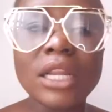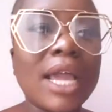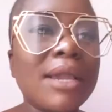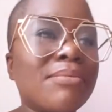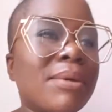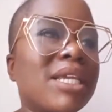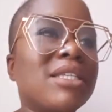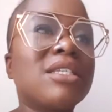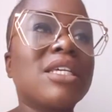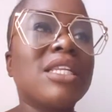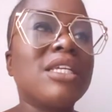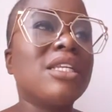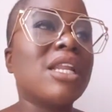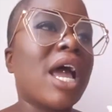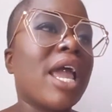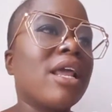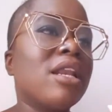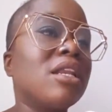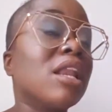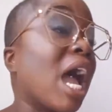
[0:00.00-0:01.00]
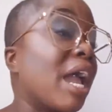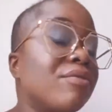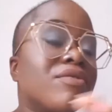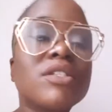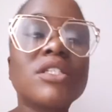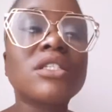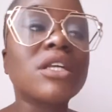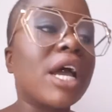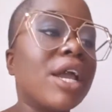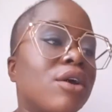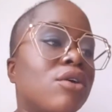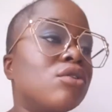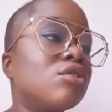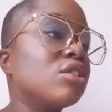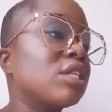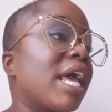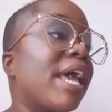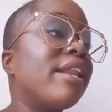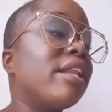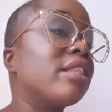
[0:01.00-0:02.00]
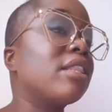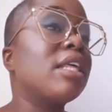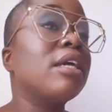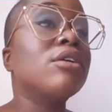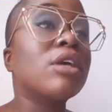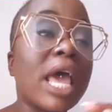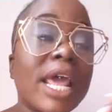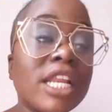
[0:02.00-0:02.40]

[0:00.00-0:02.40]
like basically like lifestyles, anything,